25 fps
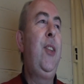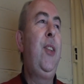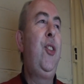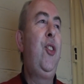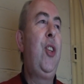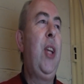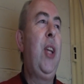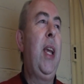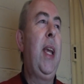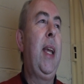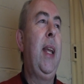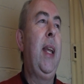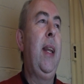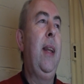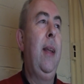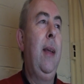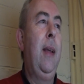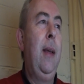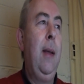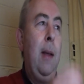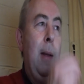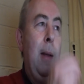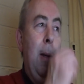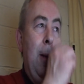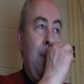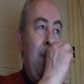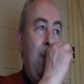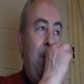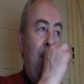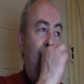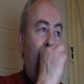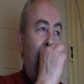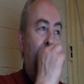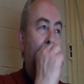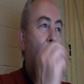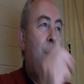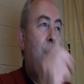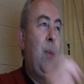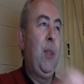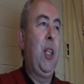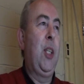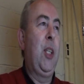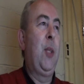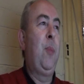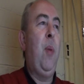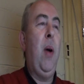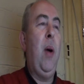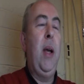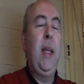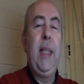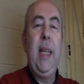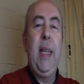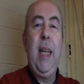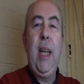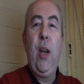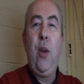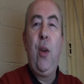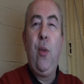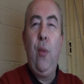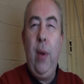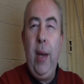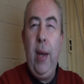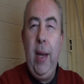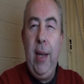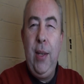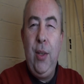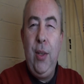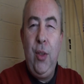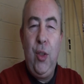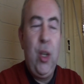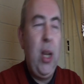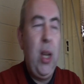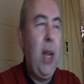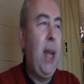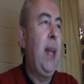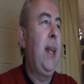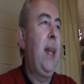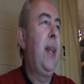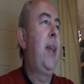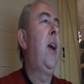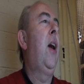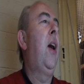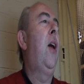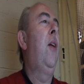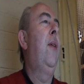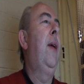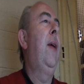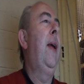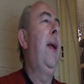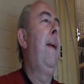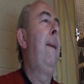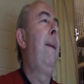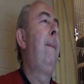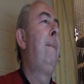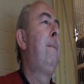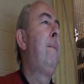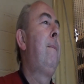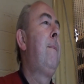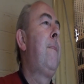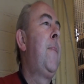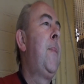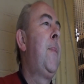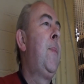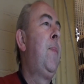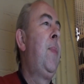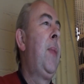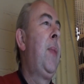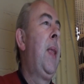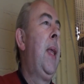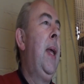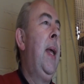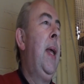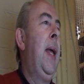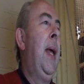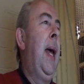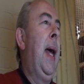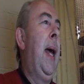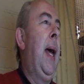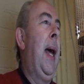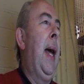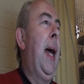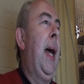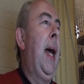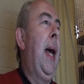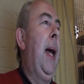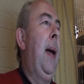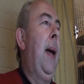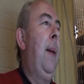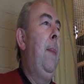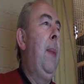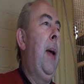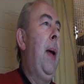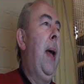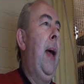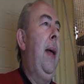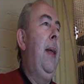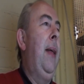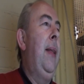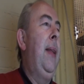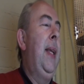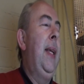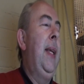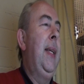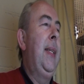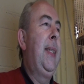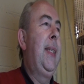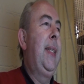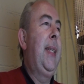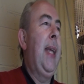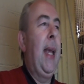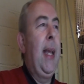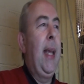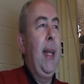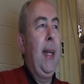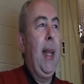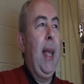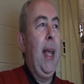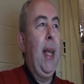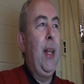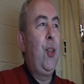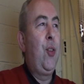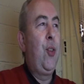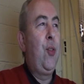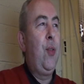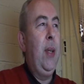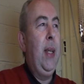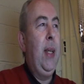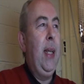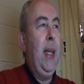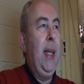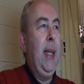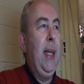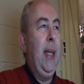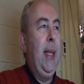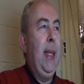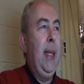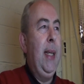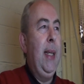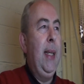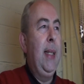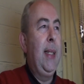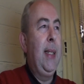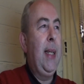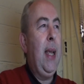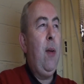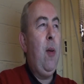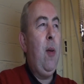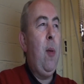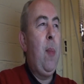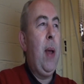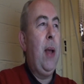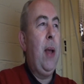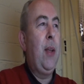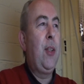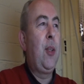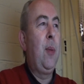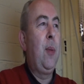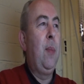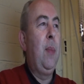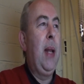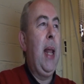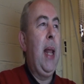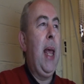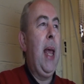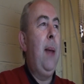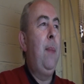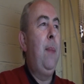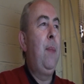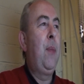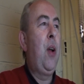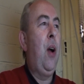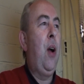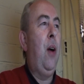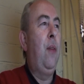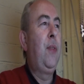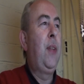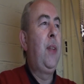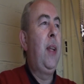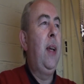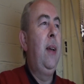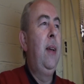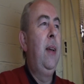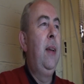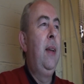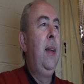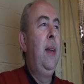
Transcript: chicken? He wants a spicy green chicken curry. And his second entry is, how about some lamb kofta